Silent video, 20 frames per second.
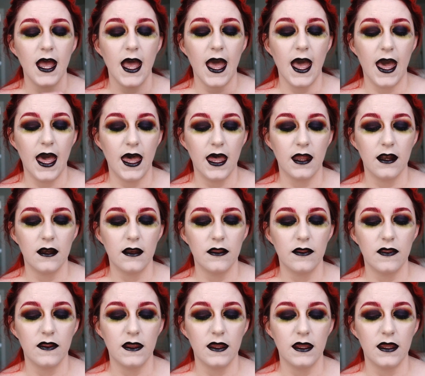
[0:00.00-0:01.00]

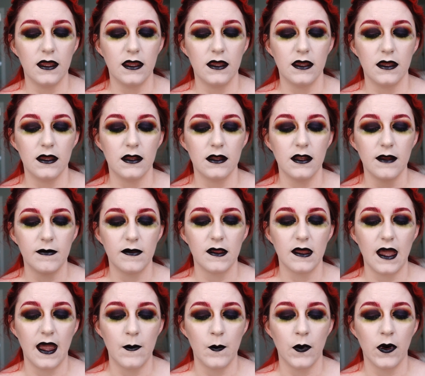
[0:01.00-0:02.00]
and the
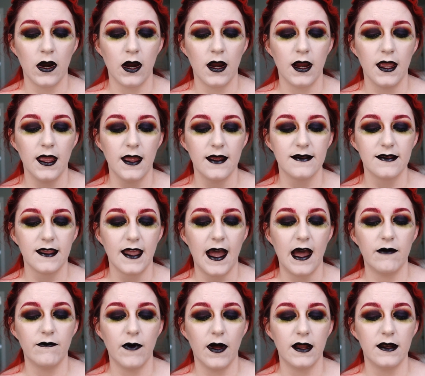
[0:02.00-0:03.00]
lipstick I'm wearing is
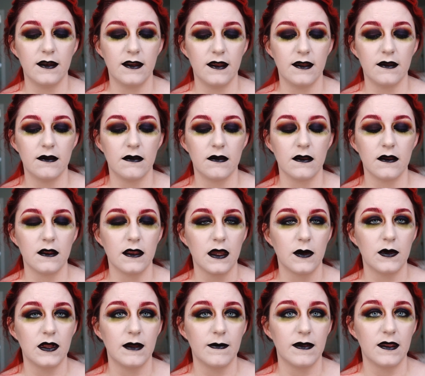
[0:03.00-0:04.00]
Kat Von D's
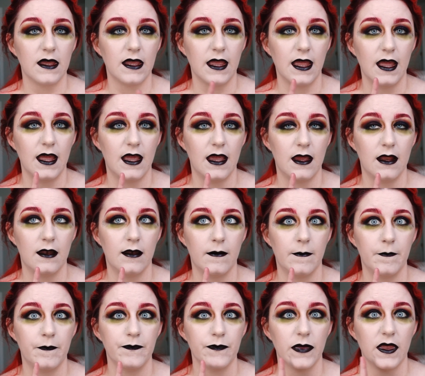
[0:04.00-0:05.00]
liquid lipstick
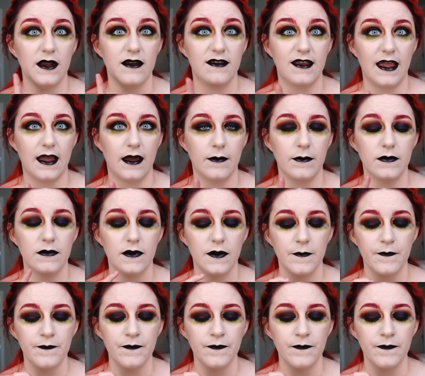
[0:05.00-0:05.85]
in Damned.